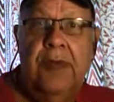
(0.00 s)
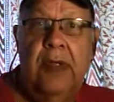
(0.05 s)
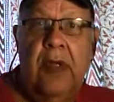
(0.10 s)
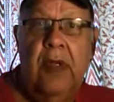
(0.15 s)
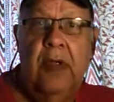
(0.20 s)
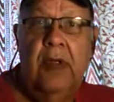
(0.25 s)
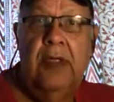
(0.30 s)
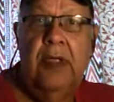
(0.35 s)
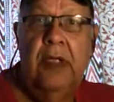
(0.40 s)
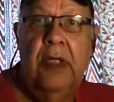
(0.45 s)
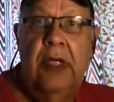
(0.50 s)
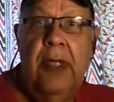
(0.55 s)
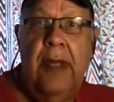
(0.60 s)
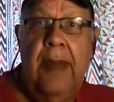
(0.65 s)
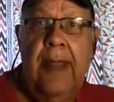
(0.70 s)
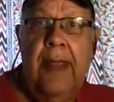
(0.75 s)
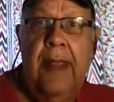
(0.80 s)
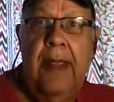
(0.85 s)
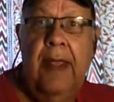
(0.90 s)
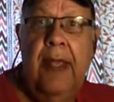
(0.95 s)
start.
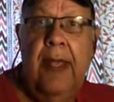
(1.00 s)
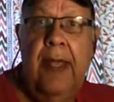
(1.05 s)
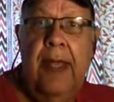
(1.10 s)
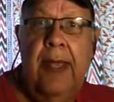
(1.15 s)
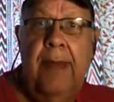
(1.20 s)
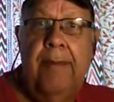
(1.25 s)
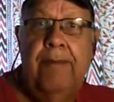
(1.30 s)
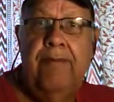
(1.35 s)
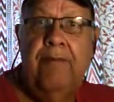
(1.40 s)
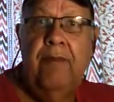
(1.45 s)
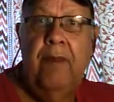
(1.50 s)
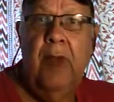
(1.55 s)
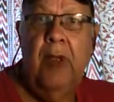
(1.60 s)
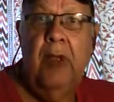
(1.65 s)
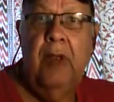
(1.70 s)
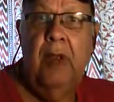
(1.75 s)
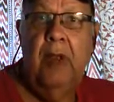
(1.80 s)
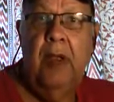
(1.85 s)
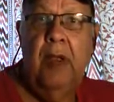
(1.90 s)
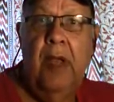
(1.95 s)

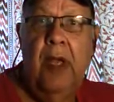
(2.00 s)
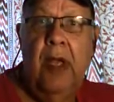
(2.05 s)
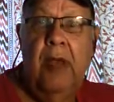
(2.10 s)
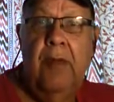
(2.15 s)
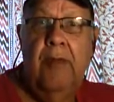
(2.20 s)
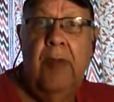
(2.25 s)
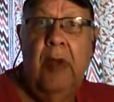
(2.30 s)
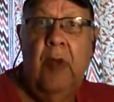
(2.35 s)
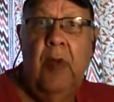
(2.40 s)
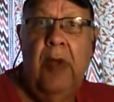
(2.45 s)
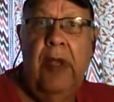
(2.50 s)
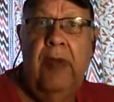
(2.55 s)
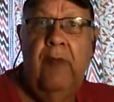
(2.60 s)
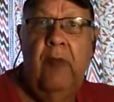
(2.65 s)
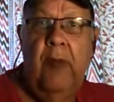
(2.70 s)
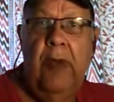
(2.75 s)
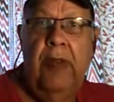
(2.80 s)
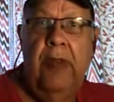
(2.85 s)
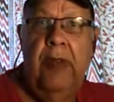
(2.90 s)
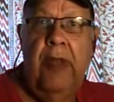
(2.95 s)
My wife
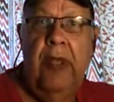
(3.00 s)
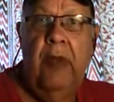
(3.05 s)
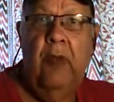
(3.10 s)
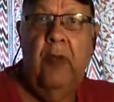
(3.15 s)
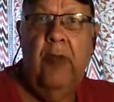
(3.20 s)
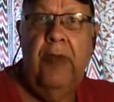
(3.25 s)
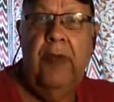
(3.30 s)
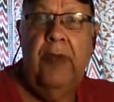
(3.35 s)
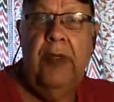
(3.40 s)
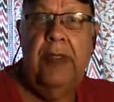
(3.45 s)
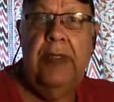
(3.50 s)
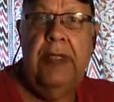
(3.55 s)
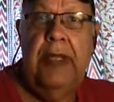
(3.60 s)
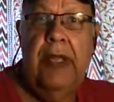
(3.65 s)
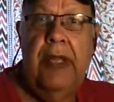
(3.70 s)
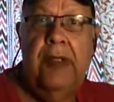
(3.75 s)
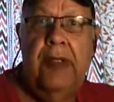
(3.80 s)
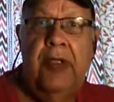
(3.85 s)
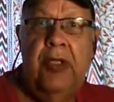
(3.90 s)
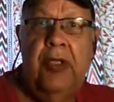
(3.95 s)
went there with the
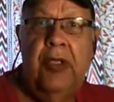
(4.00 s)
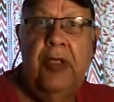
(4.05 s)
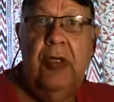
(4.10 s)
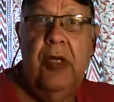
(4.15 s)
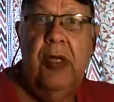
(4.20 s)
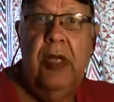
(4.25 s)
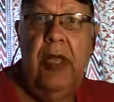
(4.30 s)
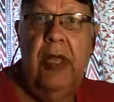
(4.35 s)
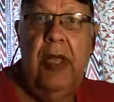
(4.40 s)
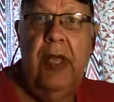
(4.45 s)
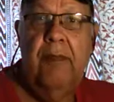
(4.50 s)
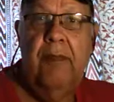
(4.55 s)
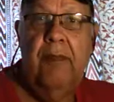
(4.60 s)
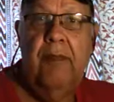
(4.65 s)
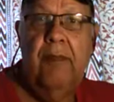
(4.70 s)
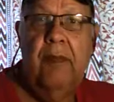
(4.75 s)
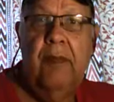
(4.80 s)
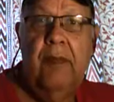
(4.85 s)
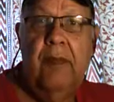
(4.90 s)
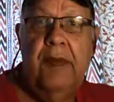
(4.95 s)

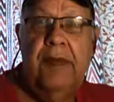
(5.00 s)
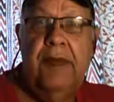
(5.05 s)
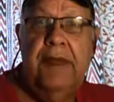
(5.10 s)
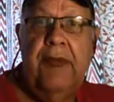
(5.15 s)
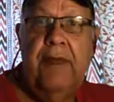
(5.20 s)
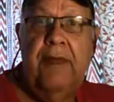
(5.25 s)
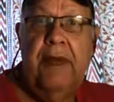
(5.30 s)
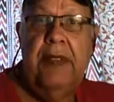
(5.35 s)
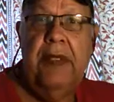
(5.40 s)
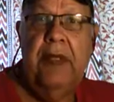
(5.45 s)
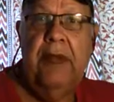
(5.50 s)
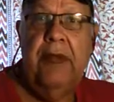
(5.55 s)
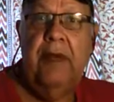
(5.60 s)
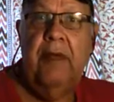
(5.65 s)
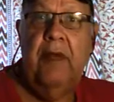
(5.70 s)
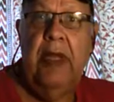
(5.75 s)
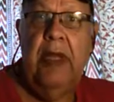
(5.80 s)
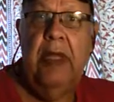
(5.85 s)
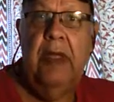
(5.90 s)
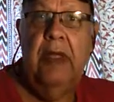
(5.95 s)

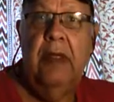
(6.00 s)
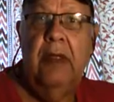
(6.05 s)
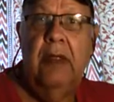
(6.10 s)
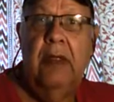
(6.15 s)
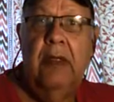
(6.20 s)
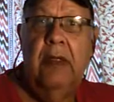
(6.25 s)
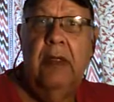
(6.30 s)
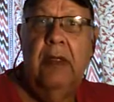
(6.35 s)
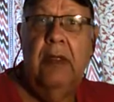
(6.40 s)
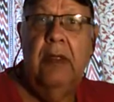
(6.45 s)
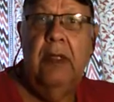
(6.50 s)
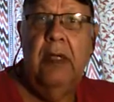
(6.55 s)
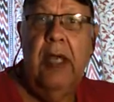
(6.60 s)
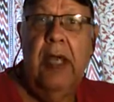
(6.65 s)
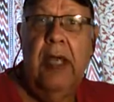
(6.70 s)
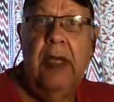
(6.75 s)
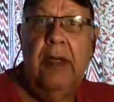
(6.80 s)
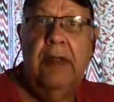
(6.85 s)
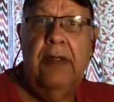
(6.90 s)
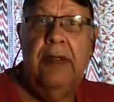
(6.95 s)
DH73
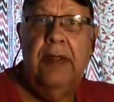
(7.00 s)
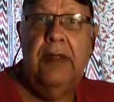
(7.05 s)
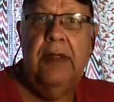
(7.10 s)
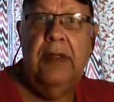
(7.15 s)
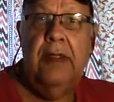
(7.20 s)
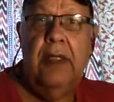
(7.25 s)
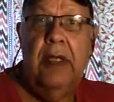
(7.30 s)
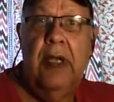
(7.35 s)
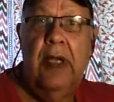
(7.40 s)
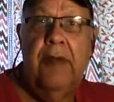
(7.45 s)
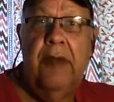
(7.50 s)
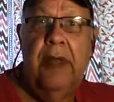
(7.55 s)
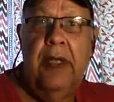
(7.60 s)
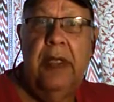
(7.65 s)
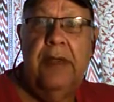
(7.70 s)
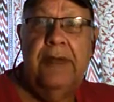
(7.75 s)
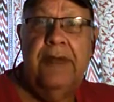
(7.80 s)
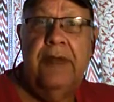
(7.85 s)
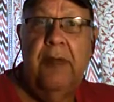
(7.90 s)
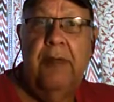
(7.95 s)
and I think
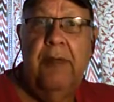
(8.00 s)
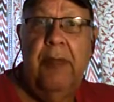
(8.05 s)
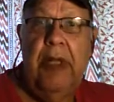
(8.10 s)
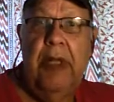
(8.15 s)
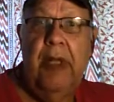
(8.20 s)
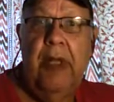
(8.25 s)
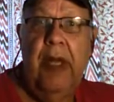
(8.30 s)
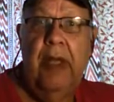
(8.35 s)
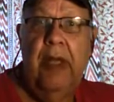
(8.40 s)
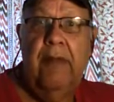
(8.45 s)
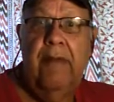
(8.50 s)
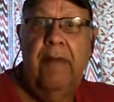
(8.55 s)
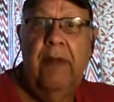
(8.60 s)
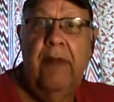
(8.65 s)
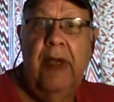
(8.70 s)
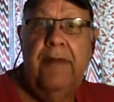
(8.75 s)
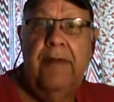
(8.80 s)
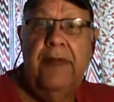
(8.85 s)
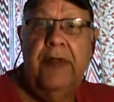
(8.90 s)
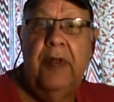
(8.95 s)
it's the
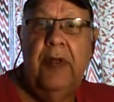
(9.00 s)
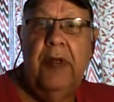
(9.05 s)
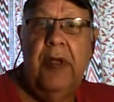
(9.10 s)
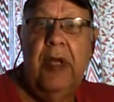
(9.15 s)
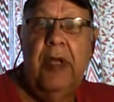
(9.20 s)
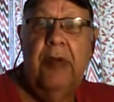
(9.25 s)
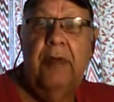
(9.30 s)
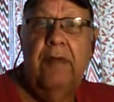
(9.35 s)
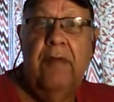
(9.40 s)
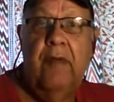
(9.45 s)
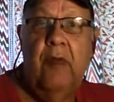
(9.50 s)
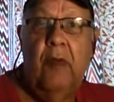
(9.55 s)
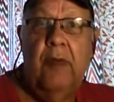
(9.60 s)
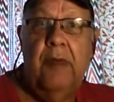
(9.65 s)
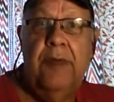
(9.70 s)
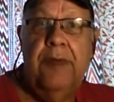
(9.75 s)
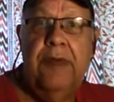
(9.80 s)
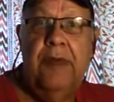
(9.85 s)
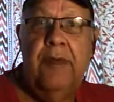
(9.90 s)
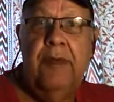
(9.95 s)
BI529
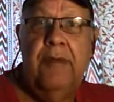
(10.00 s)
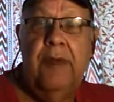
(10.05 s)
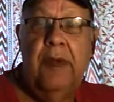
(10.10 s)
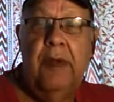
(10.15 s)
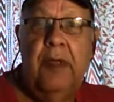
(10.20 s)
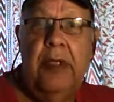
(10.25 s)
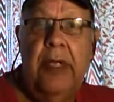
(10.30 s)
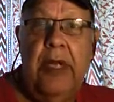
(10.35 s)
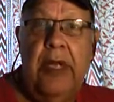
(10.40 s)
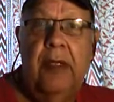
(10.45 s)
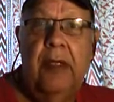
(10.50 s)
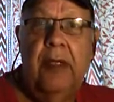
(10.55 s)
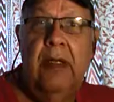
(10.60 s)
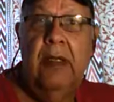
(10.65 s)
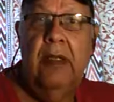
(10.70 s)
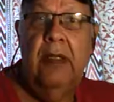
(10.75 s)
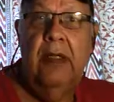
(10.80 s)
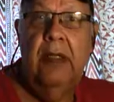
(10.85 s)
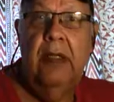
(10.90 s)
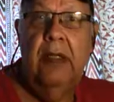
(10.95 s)
forms filled in.
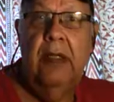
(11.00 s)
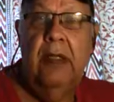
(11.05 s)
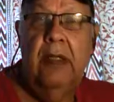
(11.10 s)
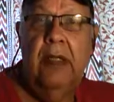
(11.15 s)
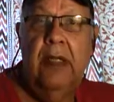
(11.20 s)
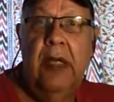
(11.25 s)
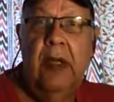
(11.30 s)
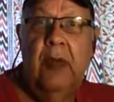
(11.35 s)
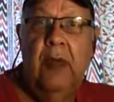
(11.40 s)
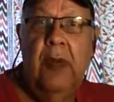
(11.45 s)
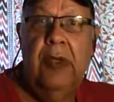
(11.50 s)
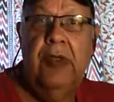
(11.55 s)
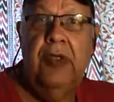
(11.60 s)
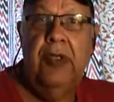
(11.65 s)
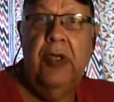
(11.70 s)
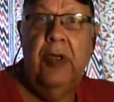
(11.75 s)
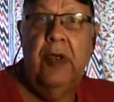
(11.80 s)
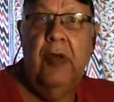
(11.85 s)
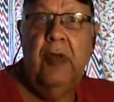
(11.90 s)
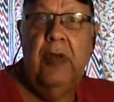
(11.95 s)
And when
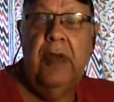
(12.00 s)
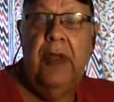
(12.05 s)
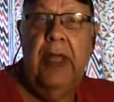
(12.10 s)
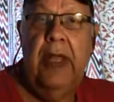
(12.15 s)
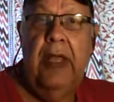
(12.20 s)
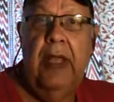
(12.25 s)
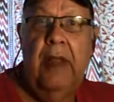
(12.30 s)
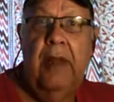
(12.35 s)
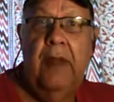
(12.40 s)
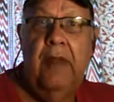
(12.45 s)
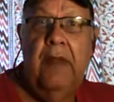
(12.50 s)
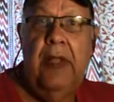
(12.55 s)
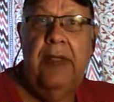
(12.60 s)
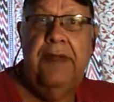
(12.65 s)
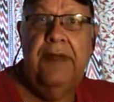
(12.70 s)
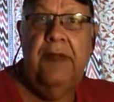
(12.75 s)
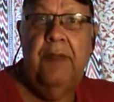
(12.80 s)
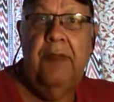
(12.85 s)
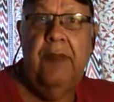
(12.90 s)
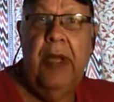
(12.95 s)
she got there, they
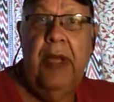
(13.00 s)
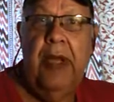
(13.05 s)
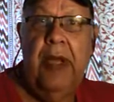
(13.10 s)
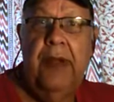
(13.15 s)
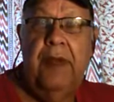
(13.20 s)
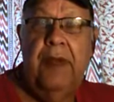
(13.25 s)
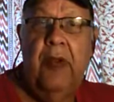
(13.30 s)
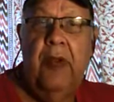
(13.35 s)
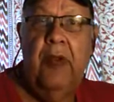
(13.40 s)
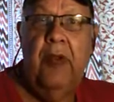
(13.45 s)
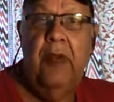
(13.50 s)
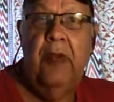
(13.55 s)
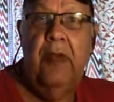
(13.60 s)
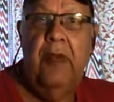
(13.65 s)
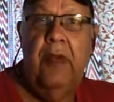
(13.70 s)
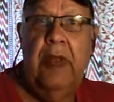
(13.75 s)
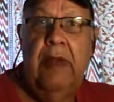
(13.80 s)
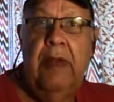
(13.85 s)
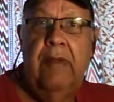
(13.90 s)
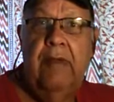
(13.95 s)
supplied her
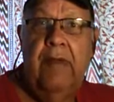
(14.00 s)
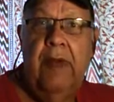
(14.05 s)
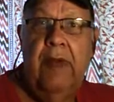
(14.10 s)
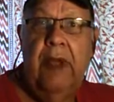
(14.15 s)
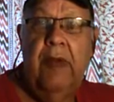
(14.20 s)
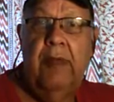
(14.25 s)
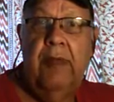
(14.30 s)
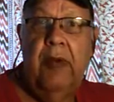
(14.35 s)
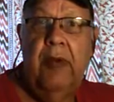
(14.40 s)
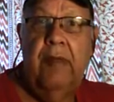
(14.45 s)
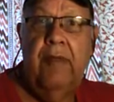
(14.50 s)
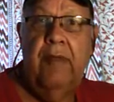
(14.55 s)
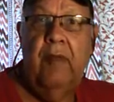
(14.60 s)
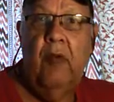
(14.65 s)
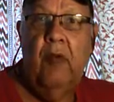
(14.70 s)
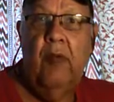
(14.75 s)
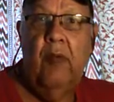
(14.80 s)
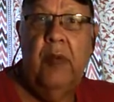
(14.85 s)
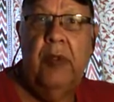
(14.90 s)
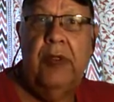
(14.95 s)
the fingerprint
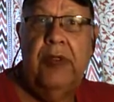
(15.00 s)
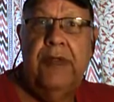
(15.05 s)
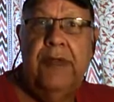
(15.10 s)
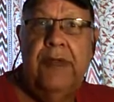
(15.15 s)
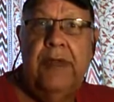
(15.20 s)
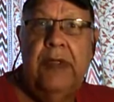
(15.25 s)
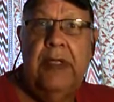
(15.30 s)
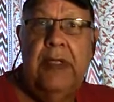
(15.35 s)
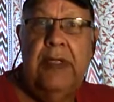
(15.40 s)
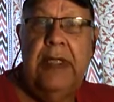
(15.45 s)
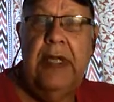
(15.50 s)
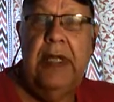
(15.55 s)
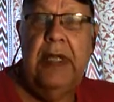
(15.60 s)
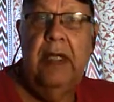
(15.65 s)
form, which is the